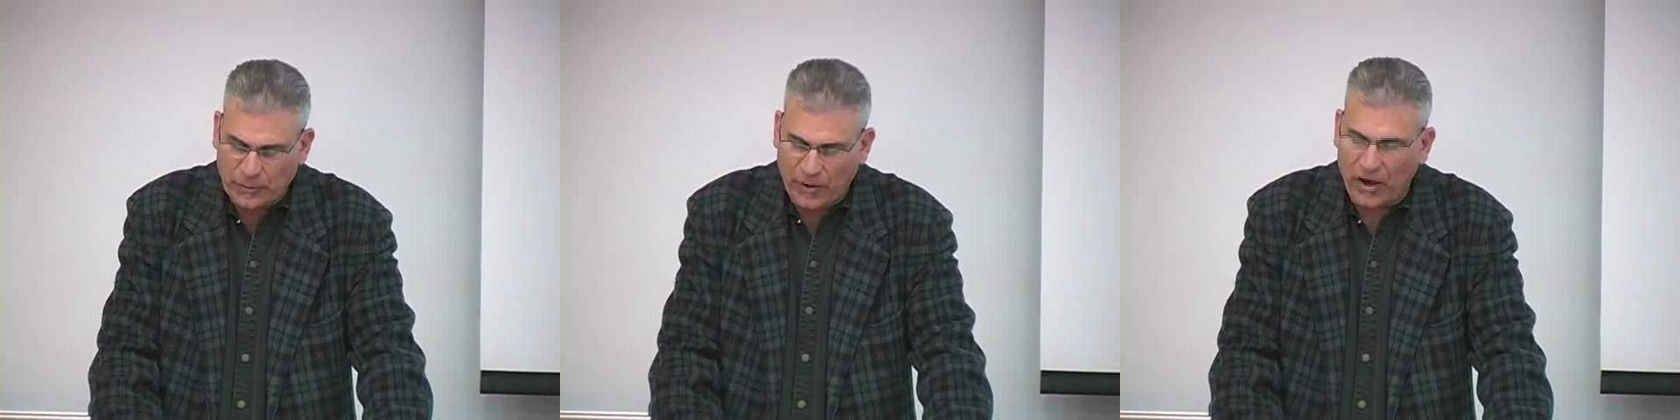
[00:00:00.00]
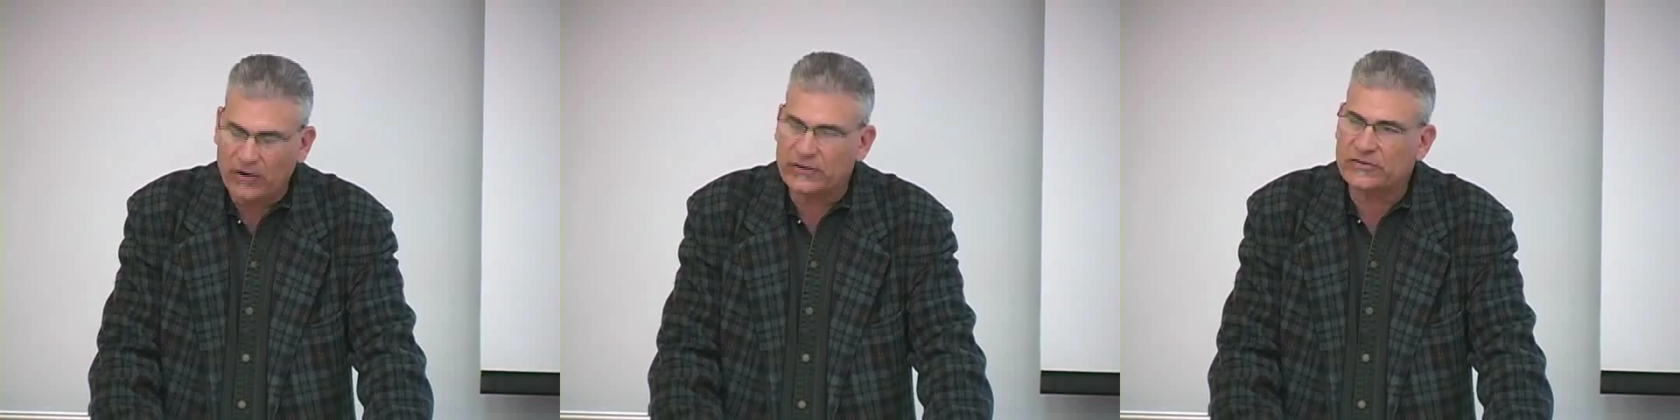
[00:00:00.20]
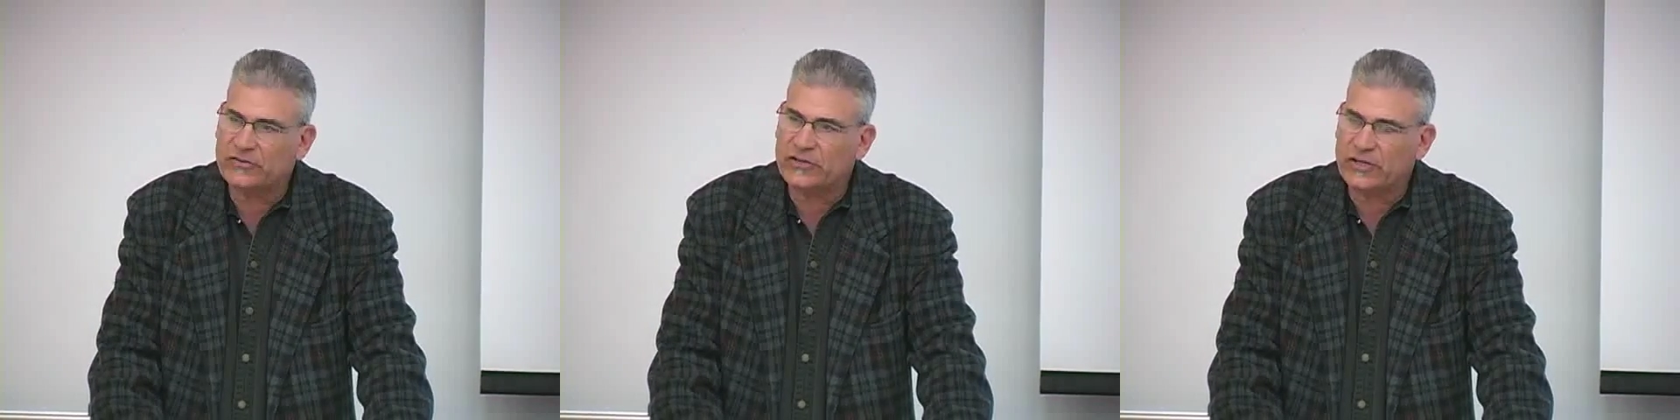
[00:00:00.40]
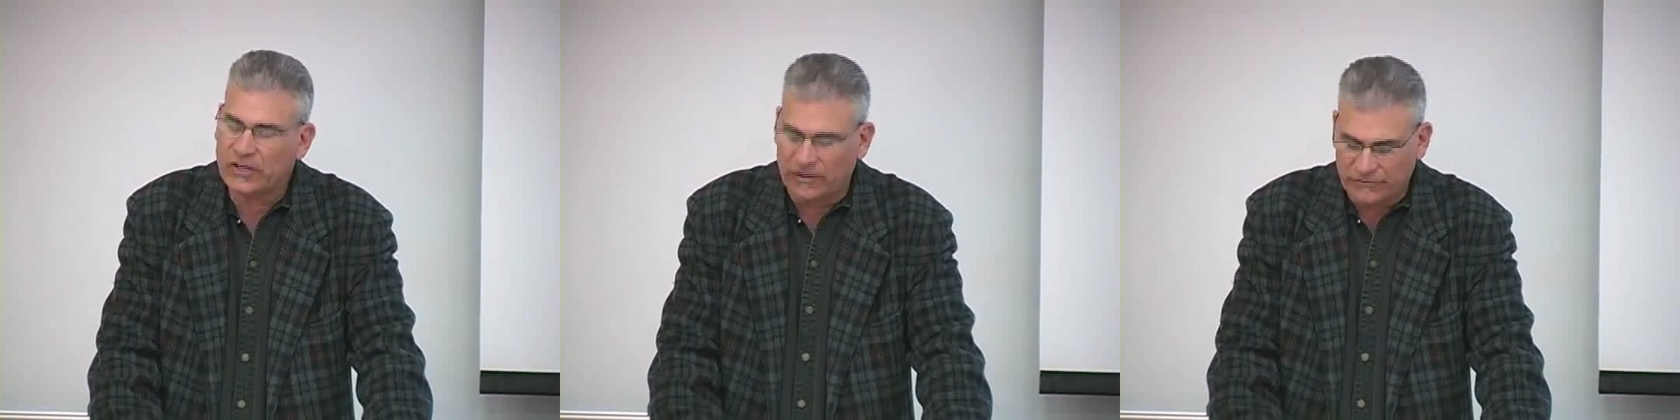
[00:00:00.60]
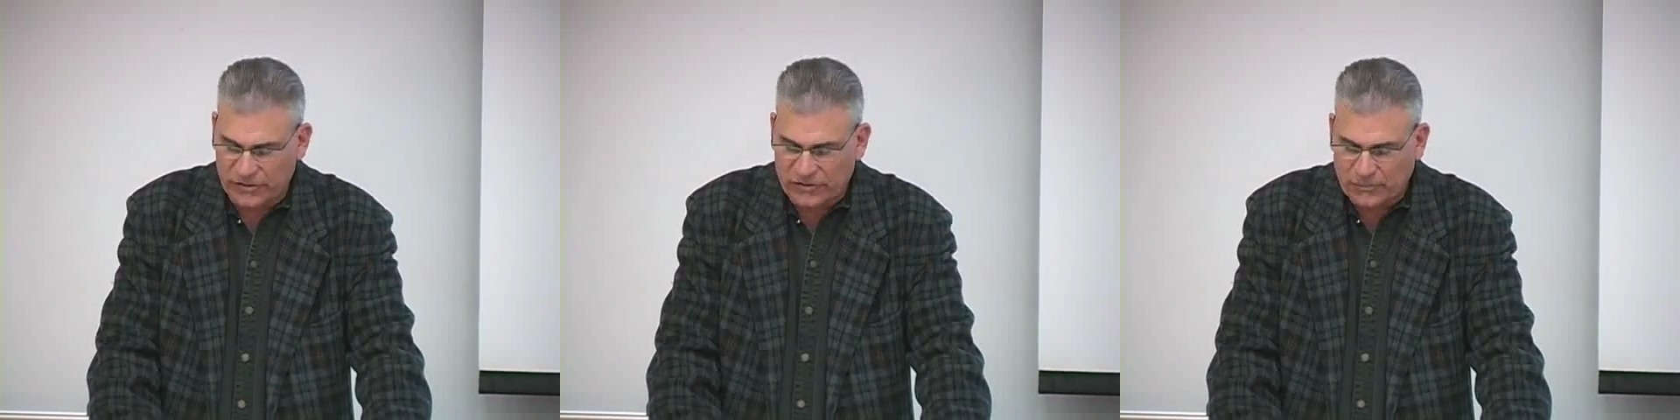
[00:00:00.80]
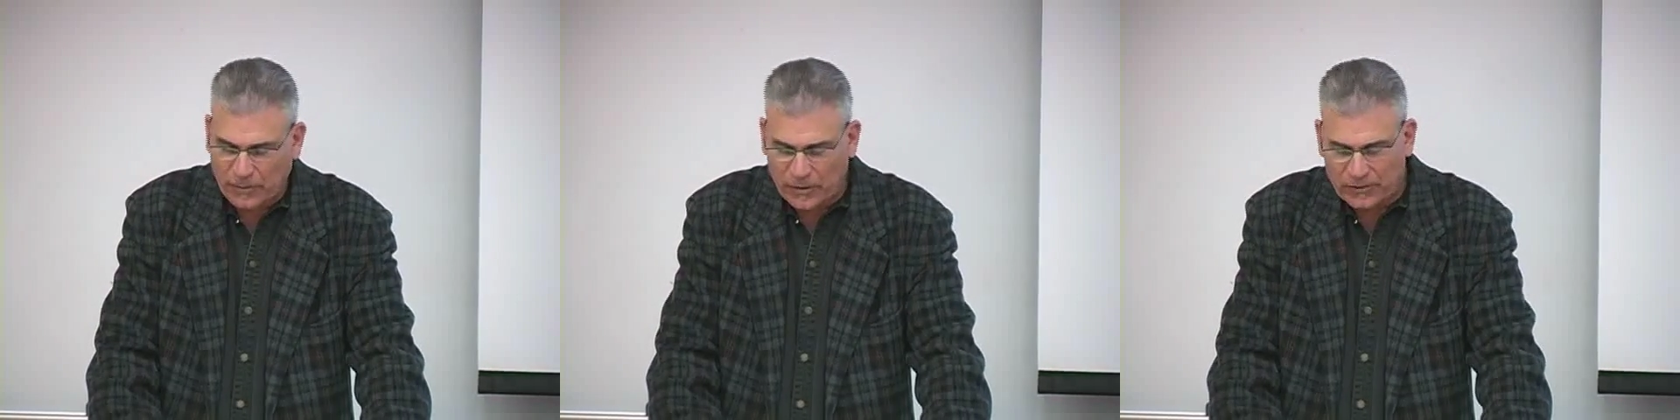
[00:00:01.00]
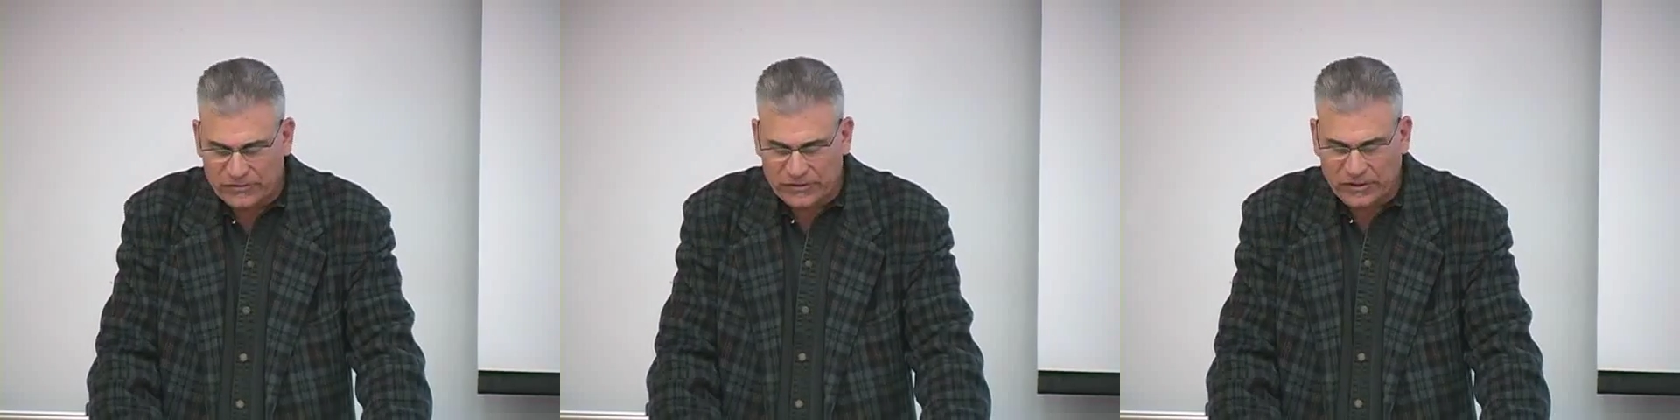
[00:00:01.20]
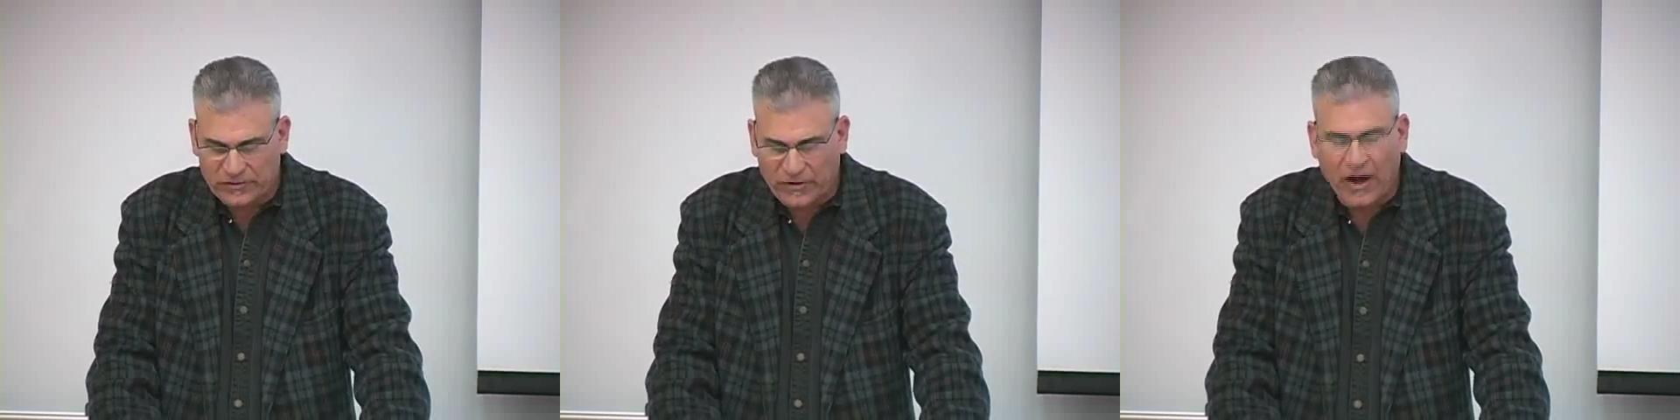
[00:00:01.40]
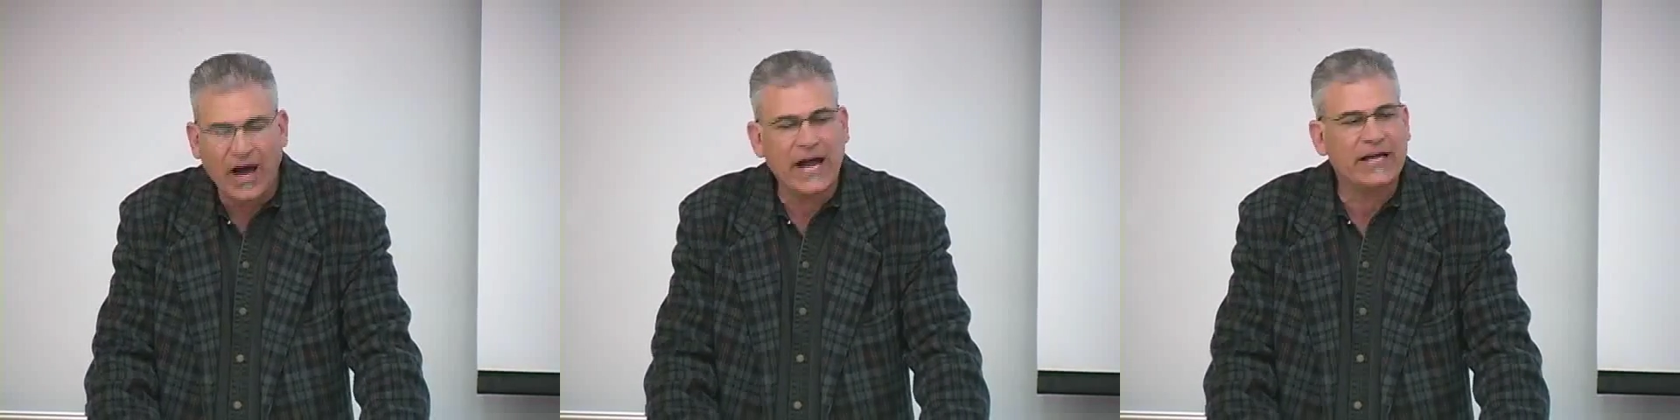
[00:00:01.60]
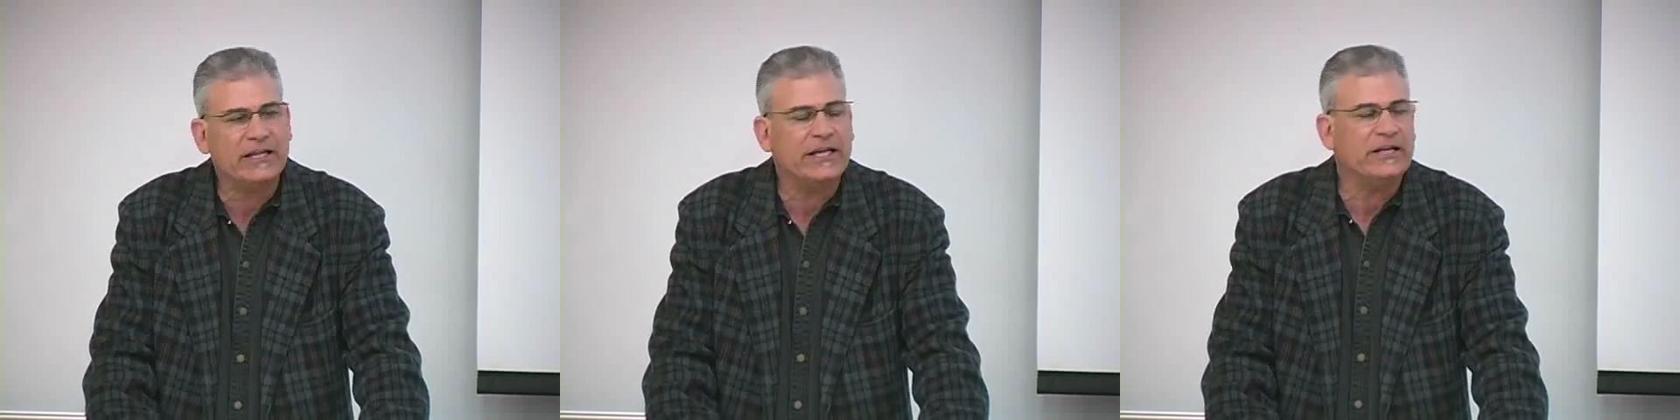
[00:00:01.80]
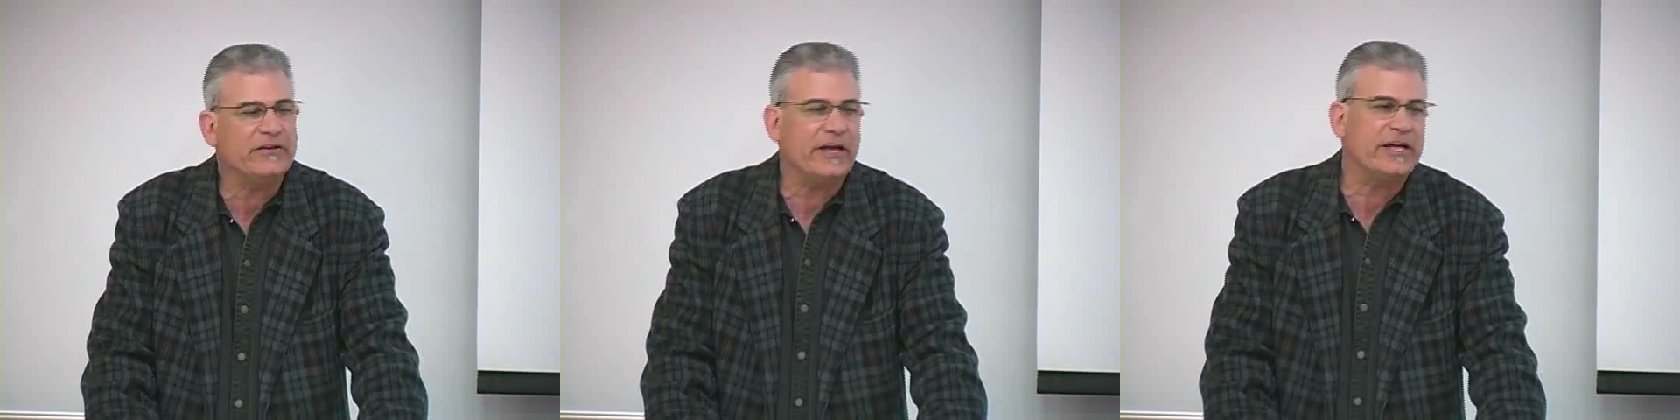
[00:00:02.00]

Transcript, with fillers: a policy of disposing of highly